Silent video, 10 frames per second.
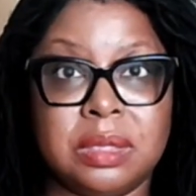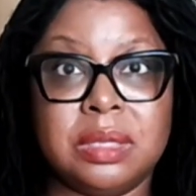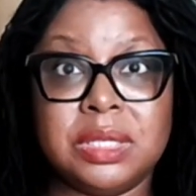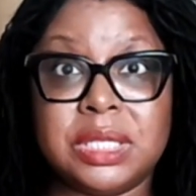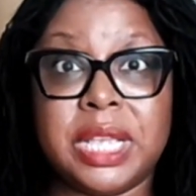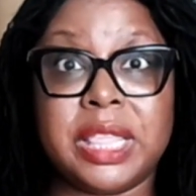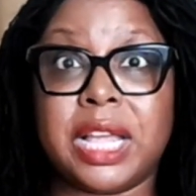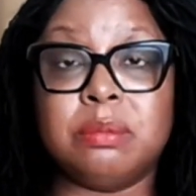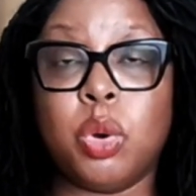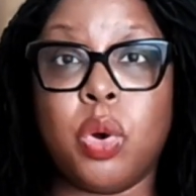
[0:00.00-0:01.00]
say
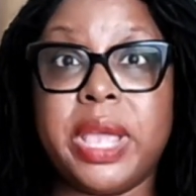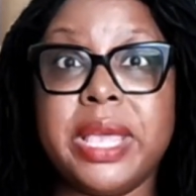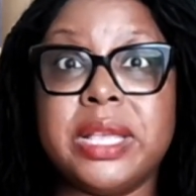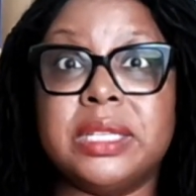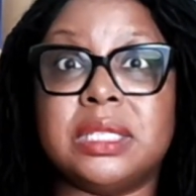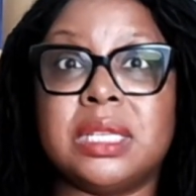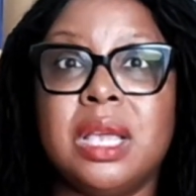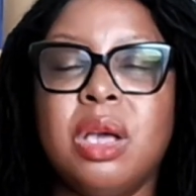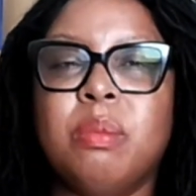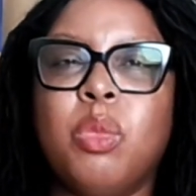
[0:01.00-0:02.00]
that more is.
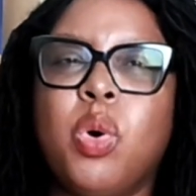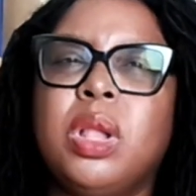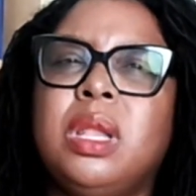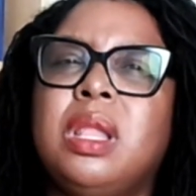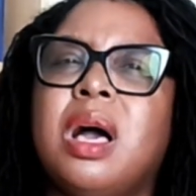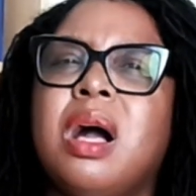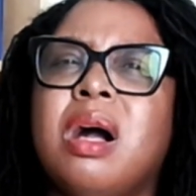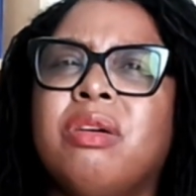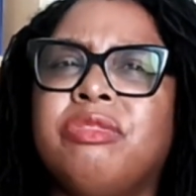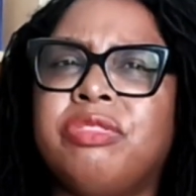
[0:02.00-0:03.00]
More
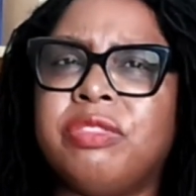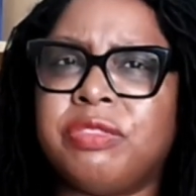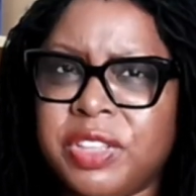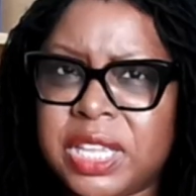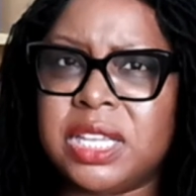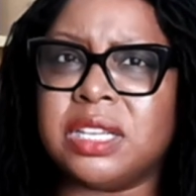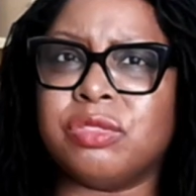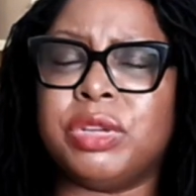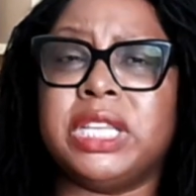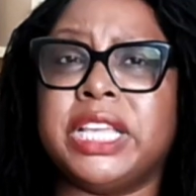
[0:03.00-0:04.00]
love,
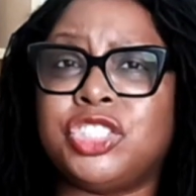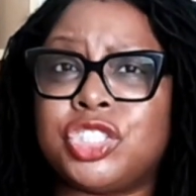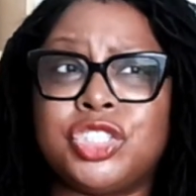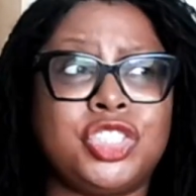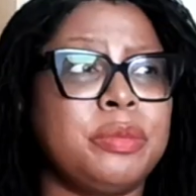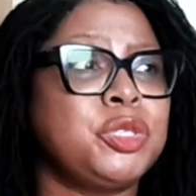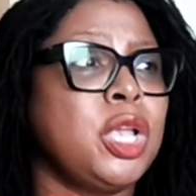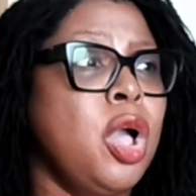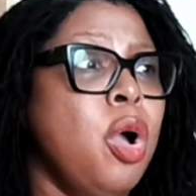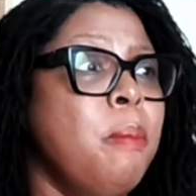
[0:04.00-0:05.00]
relationships,
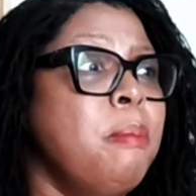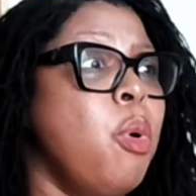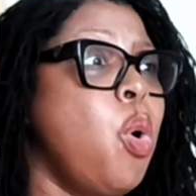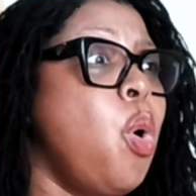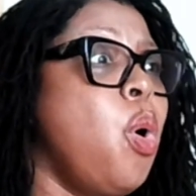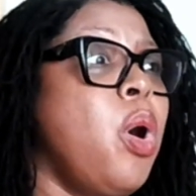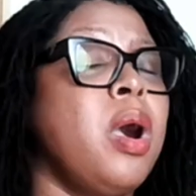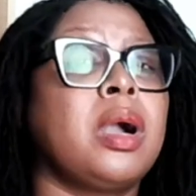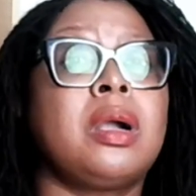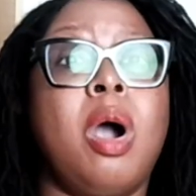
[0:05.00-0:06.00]

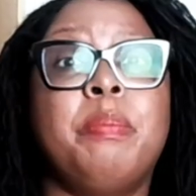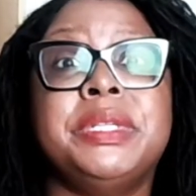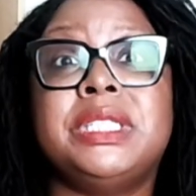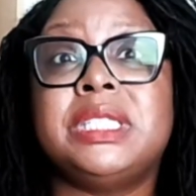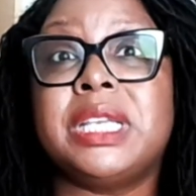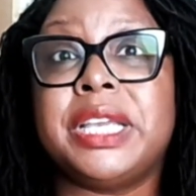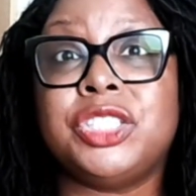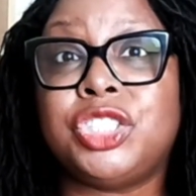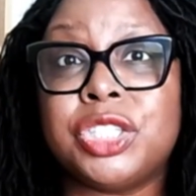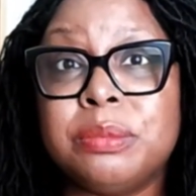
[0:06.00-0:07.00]
more
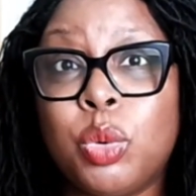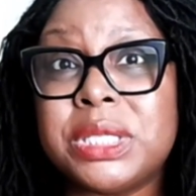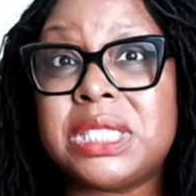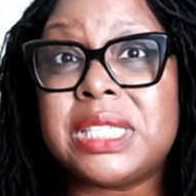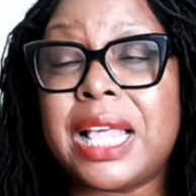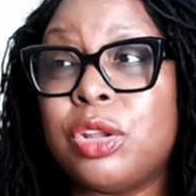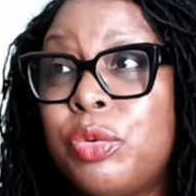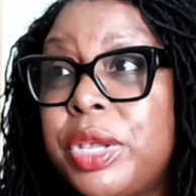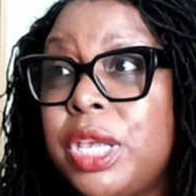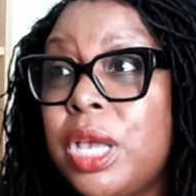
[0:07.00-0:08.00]
compensation, more
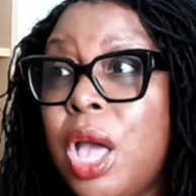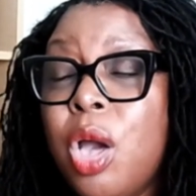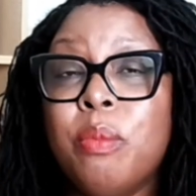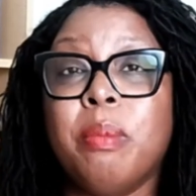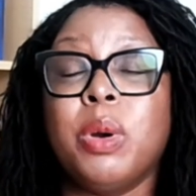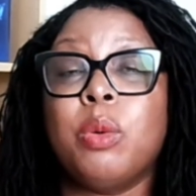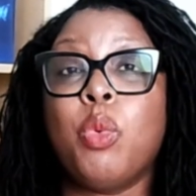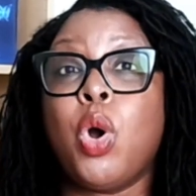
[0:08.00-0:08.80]
salary, more